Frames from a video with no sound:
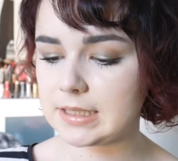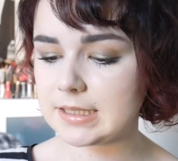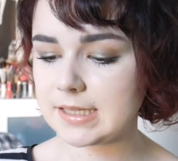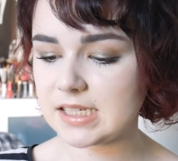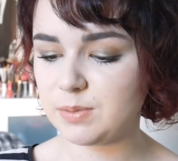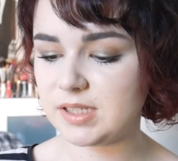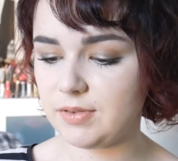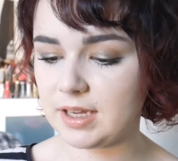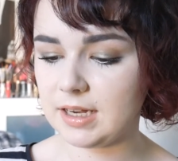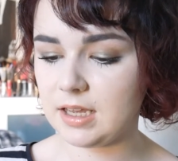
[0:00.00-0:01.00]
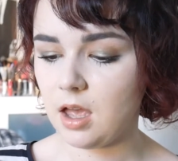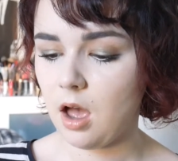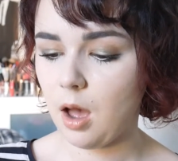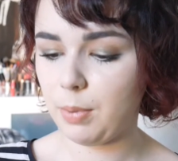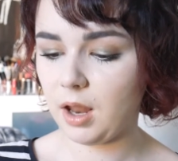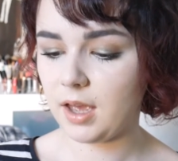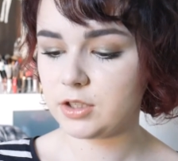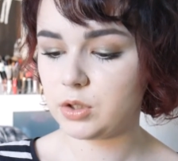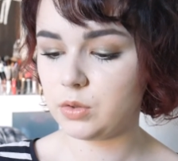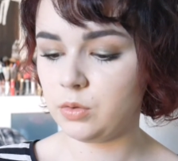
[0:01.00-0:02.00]
and it says specifically apply
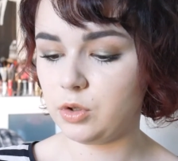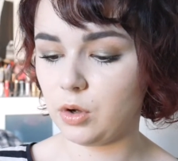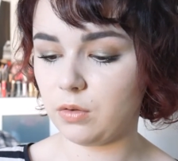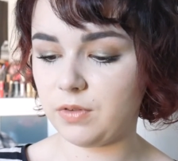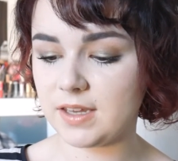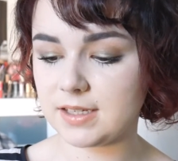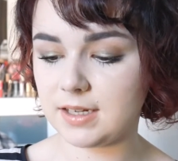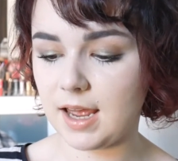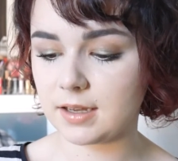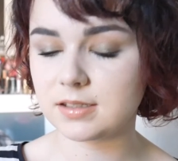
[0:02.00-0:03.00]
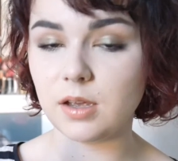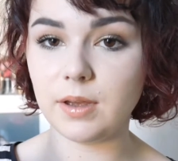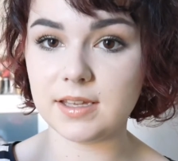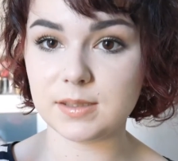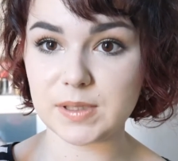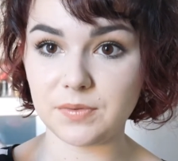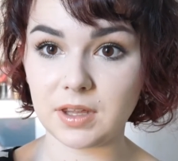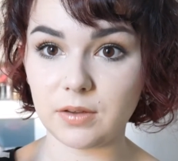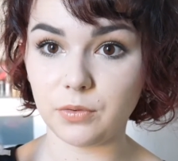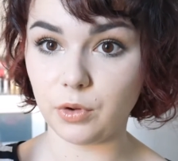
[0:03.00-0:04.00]
to your face and neck, so it is
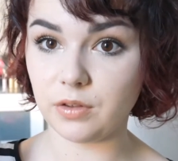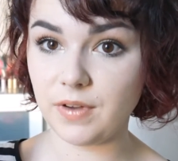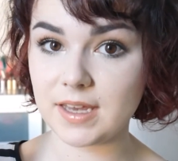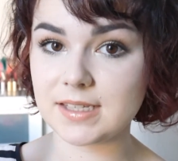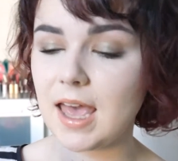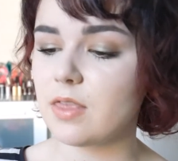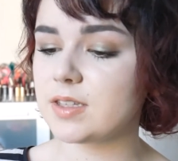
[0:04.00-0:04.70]
specifically for the face.